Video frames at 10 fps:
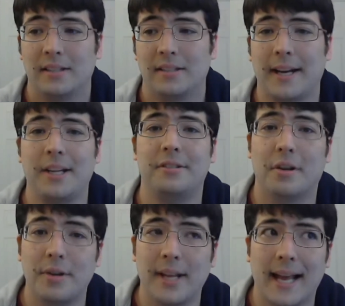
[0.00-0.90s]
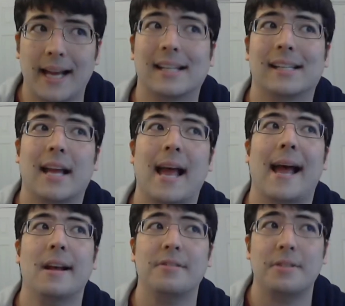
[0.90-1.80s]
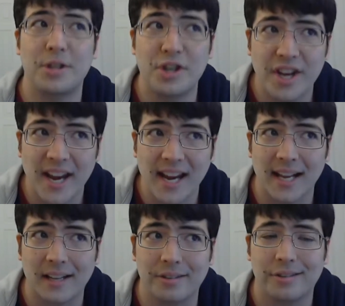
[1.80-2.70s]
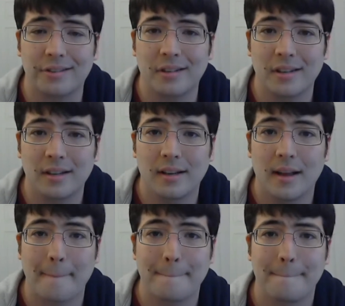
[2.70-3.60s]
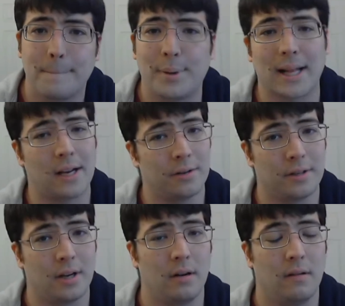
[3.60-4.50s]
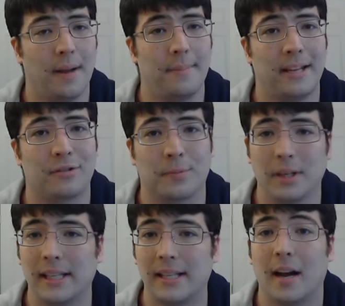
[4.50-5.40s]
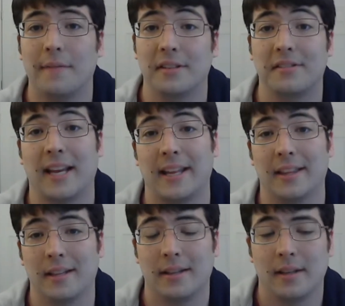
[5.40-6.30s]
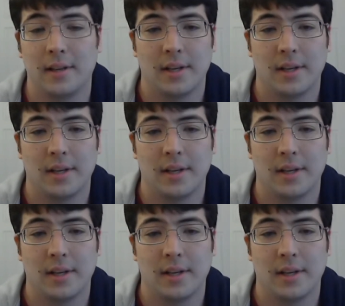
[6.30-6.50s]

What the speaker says: Chinese Zodiac has a chance, but I don't know. I mean, it's really tough to say that